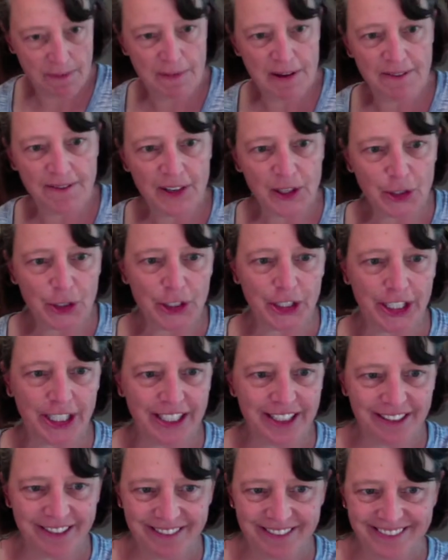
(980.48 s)
me feel good.
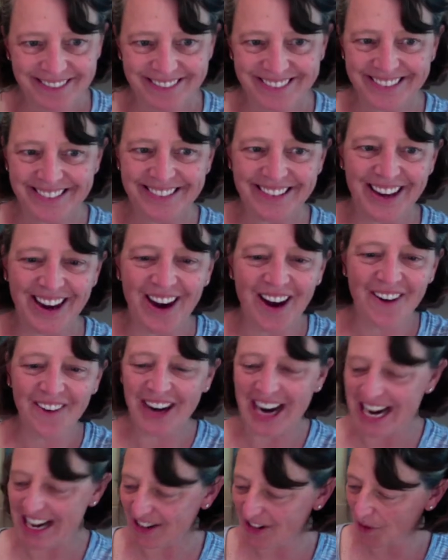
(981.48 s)
All
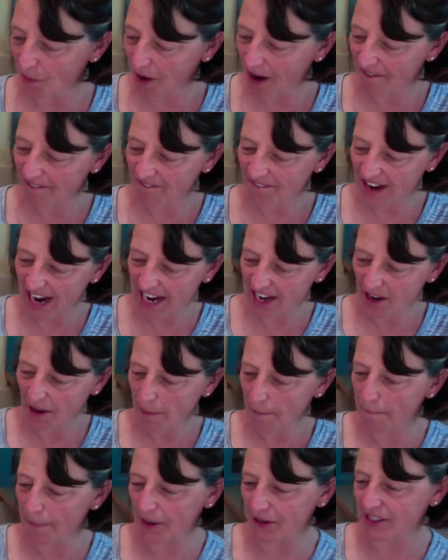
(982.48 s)
right, so our
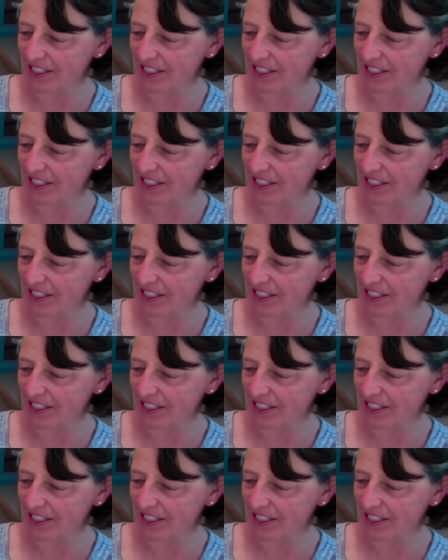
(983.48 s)
final book